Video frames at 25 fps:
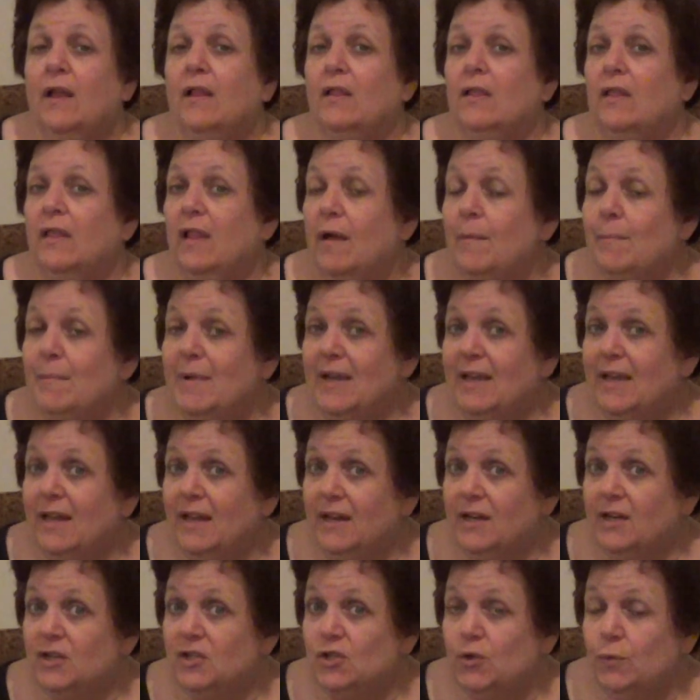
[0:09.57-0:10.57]
Let me
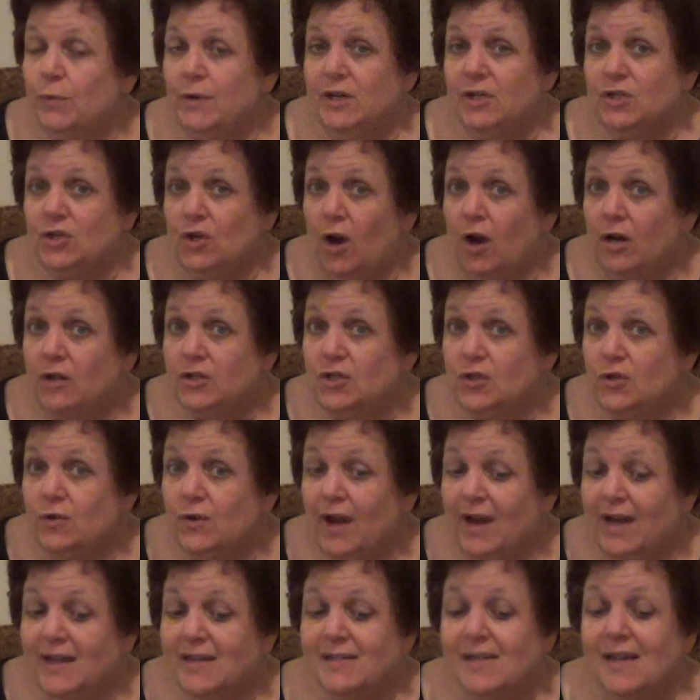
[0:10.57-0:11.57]
get into it and talk to you
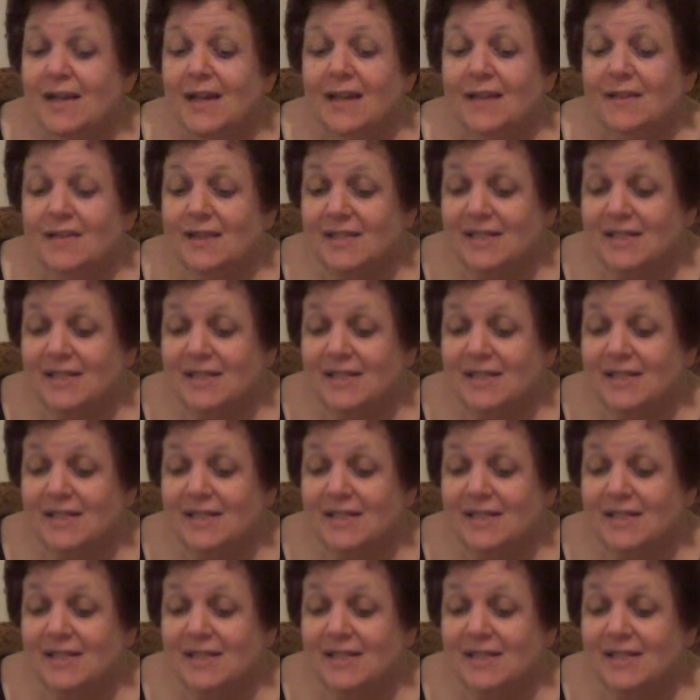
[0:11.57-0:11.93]
guys.